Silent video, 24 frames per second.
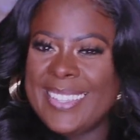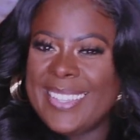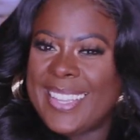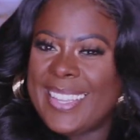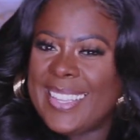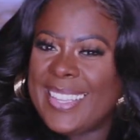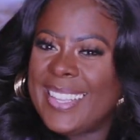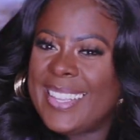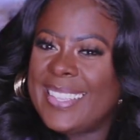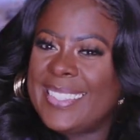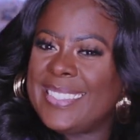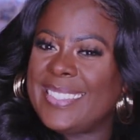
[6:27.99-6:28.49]

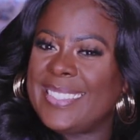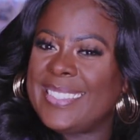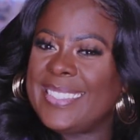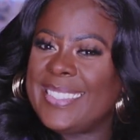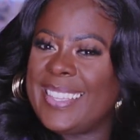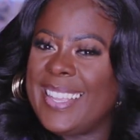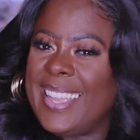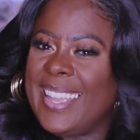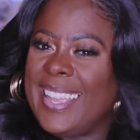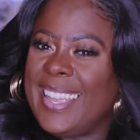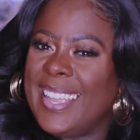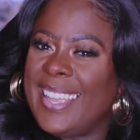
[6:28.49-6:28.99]
Like I
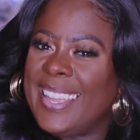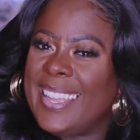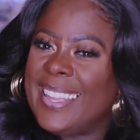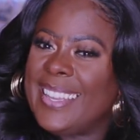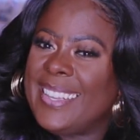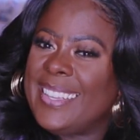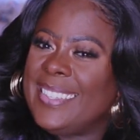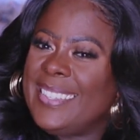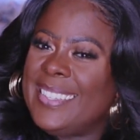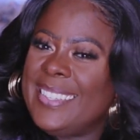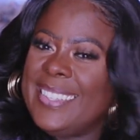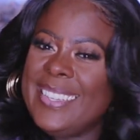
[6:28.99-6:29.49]

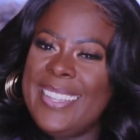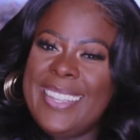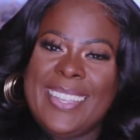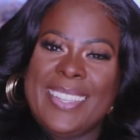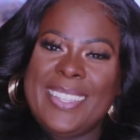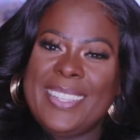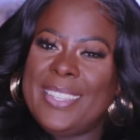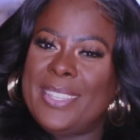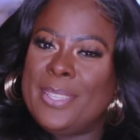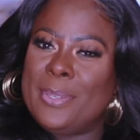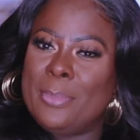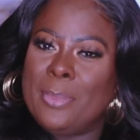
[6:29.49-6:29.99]
said,
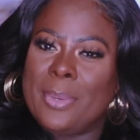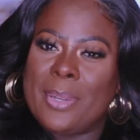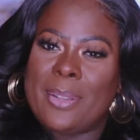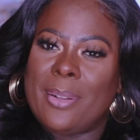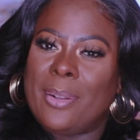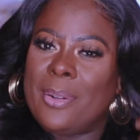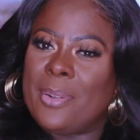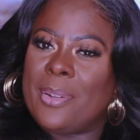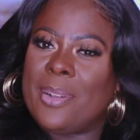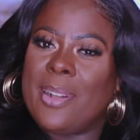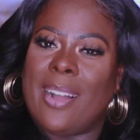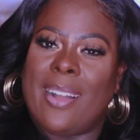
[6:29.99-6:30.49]

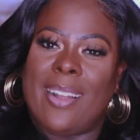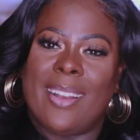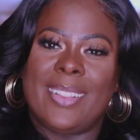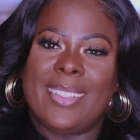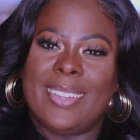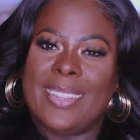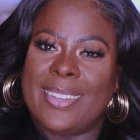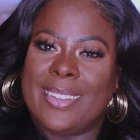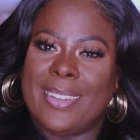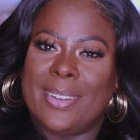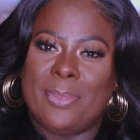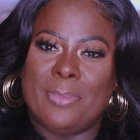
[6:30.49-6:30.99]
Cubicle
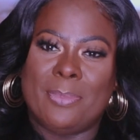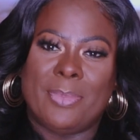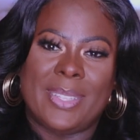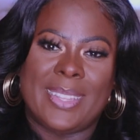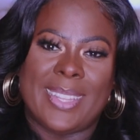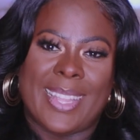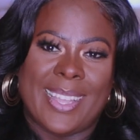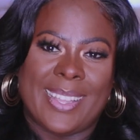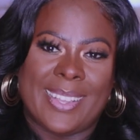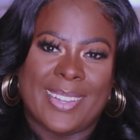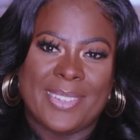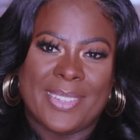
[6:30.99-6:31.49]
Carla gonna be
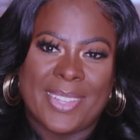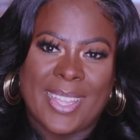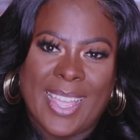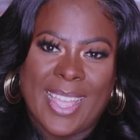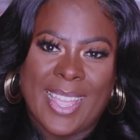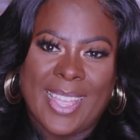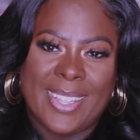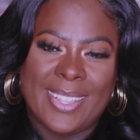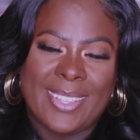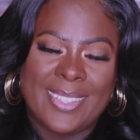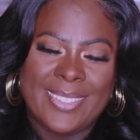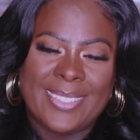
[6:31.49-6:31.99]
like,
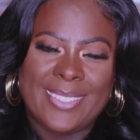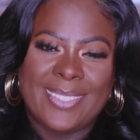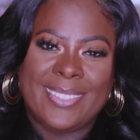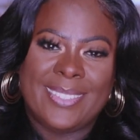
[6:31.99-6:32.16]
okay,